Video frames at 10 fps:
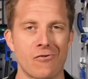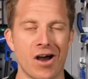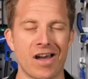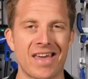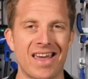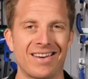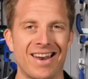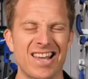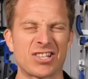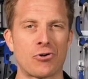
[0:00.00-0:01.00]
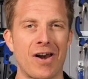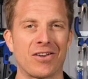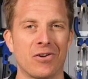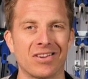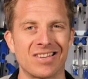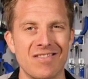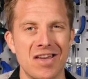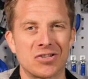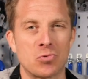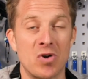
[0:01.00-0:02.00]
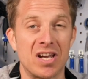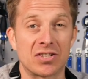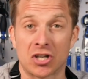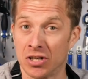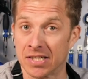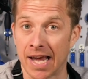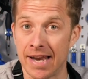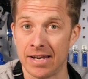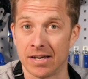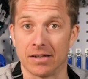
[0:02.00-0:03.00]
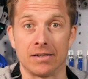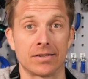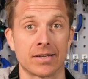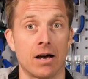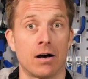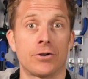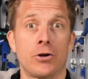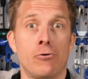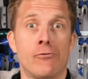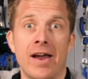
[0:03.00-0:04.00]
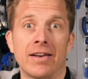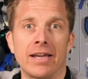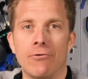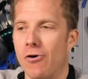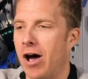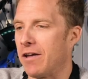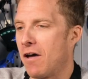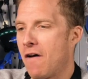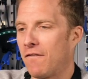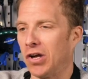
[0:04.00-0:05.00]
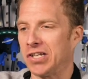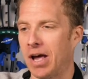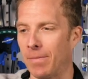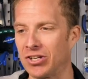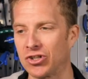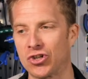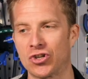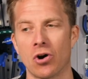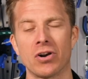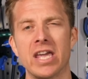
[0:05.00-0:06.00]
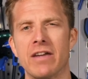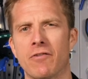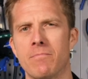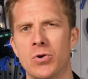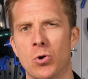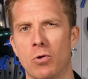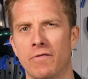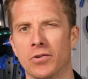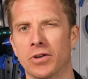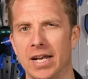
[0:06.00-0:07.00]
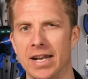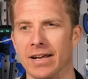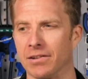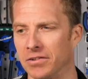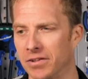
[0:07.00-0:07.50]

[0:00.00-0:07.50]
Right then, let's crack on to this week's contenders. Are you ready? Right, First up is Jolly from Norfolk in England.